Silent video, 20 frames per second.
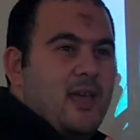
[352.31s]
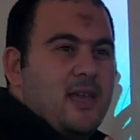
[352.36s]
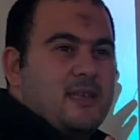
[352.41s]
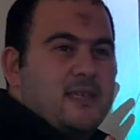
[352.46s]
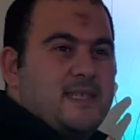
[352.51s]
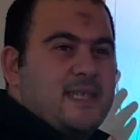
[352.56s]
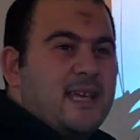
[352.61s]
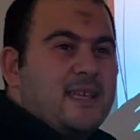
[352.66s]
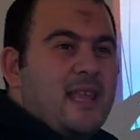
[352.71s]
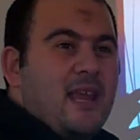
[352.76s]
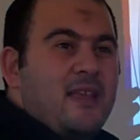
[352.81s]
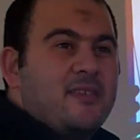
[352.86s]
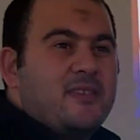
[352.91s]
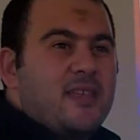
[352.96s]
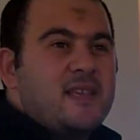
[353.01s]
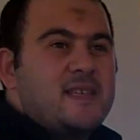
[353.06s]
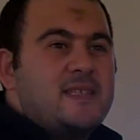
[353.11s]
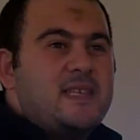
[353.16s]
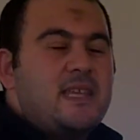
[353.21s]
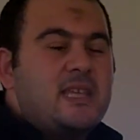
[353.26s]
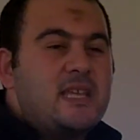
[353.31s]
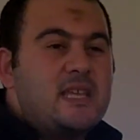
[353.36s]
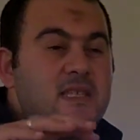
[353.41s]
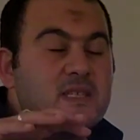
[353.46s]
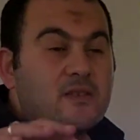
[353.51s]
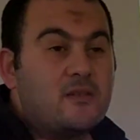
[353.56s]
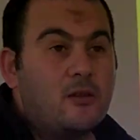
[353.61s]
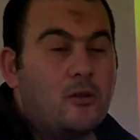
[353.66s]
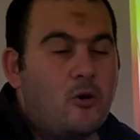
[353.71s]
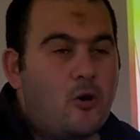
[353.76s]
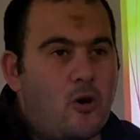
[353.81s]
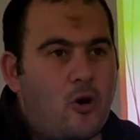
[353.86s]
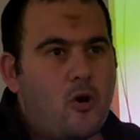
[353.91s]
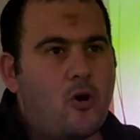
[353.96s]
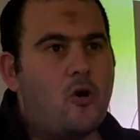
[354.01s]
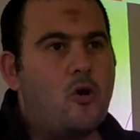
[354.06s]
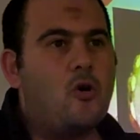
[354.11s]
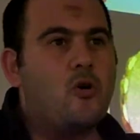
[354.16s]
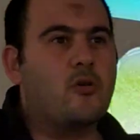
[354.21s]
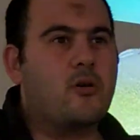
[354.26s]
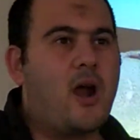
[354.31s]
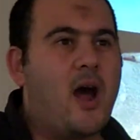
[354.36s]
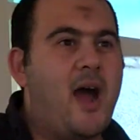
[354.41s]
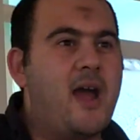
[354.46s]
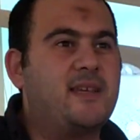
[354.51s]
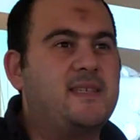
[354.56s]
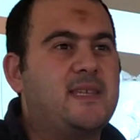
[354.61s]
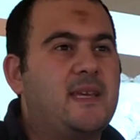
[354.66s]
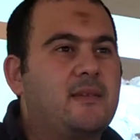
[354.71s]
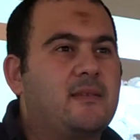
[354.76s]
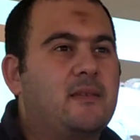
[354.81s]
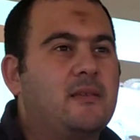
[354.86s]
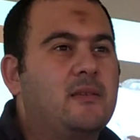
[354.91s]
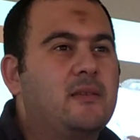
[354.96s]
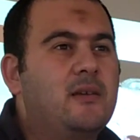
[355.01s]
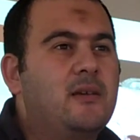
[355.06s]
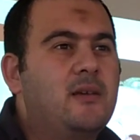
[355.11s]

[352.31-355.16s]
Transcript: Signal intensity is low or high signal?